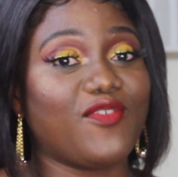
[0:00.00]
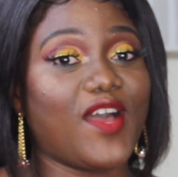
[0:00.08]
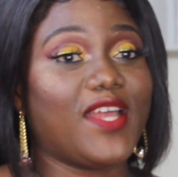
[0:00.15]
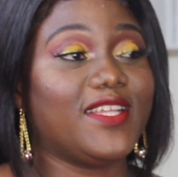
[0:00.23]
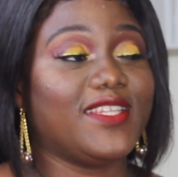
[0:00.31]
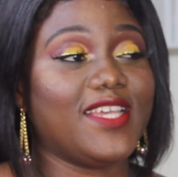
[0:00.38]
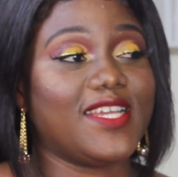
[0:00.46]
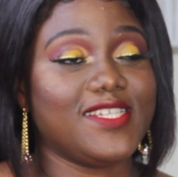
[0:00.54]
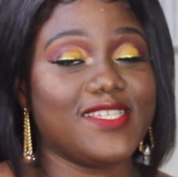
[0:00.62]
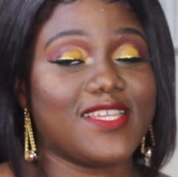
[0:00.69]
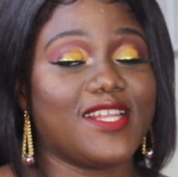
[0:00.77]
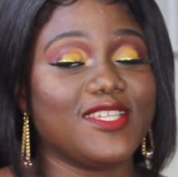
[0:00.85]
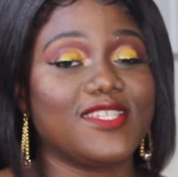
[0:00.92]
finally I
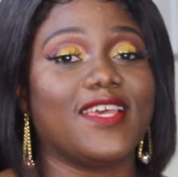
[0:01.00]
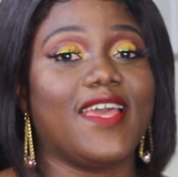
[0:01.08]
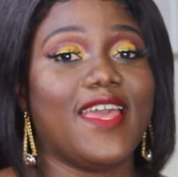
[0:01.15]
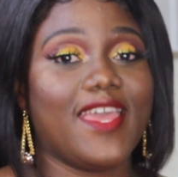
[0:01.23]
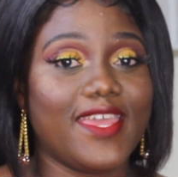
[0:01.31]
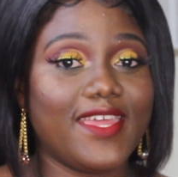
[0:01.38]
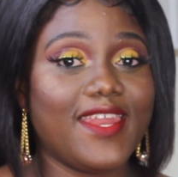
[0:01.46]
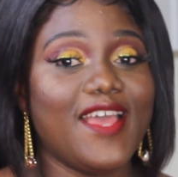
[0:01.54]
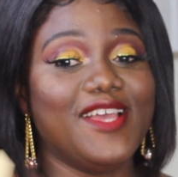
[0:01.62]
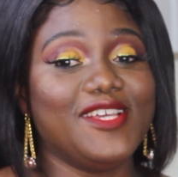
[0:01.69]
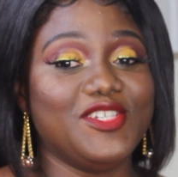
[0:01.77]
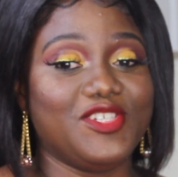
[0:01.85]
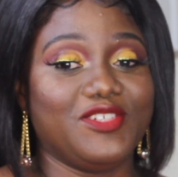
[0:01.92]
decided to hit
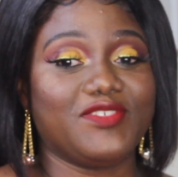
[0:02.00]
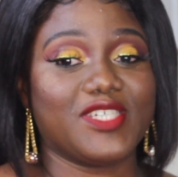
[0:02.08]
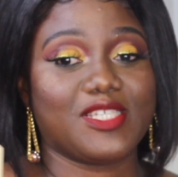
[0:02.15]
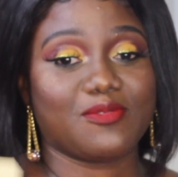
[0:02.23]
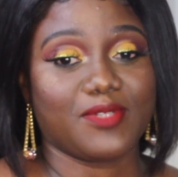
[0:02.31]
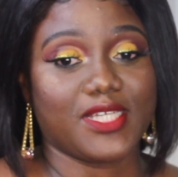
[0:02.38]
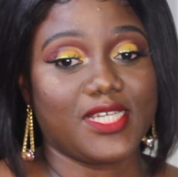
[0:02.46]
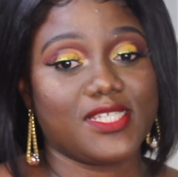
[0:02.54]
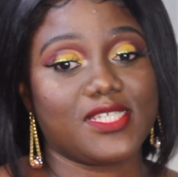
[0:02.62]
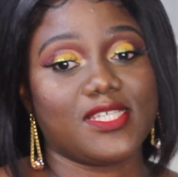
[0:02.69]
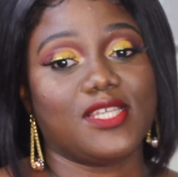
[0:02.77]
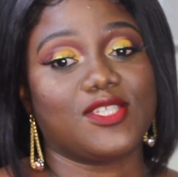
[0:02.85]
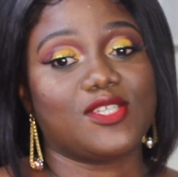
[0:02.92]
Juvia'S
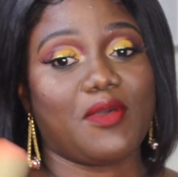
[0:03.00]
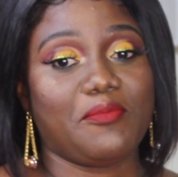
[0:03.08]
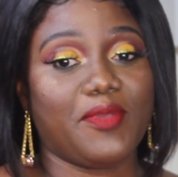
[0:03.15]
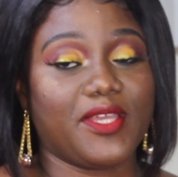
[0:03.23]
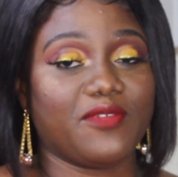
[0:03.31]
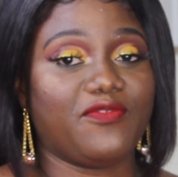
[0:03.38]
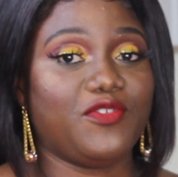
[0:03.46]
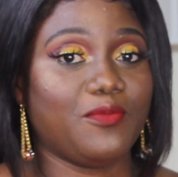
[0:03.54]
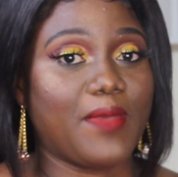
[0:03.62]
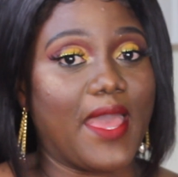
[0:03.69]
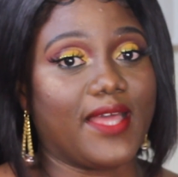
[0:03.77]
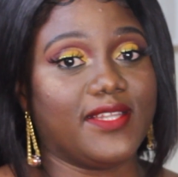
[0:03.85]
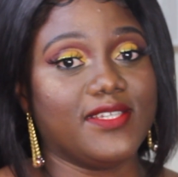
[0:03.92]
place, and so I picked a few
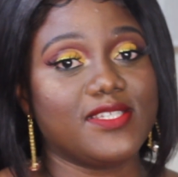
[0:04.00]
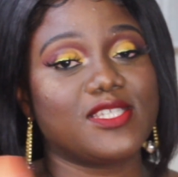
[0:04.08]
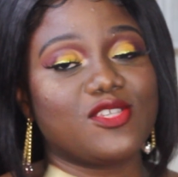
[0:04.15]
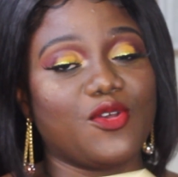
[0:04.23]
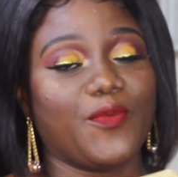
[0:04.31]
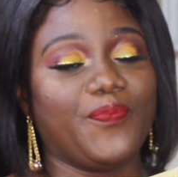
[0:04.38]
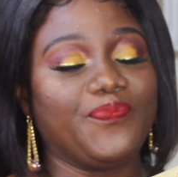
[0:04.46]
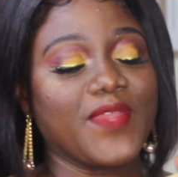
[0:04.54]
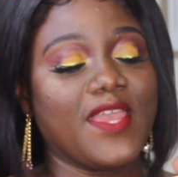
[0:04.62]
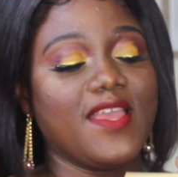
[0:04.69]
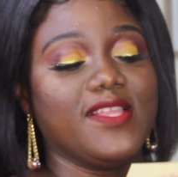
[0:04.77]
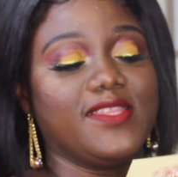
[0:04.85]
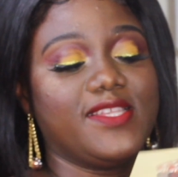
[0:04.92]
palettes. So
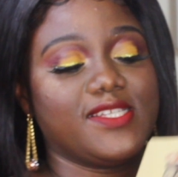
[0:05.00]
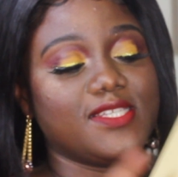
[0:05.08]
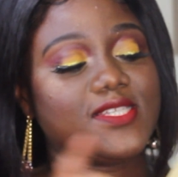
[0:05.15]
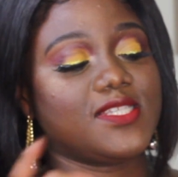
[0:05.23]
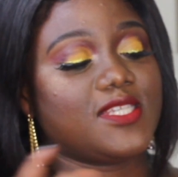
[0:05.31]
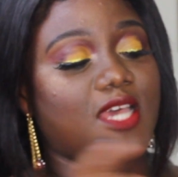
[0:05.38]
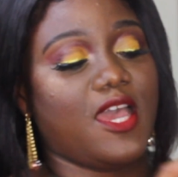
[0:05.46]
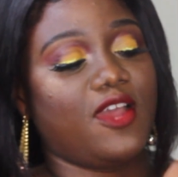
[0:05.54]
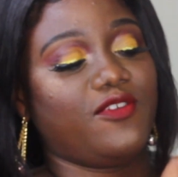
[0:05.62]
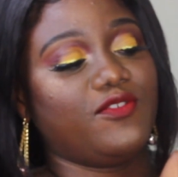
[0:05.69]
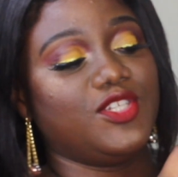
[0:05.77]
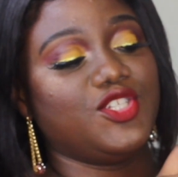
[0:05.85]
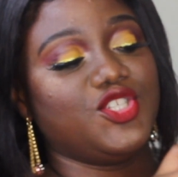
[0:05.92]
this is the
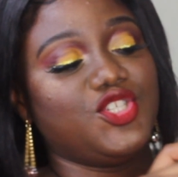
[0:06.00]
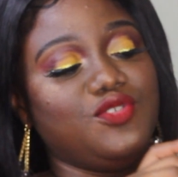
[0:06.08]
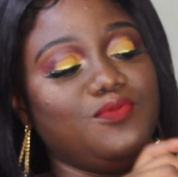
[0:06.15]
Saharan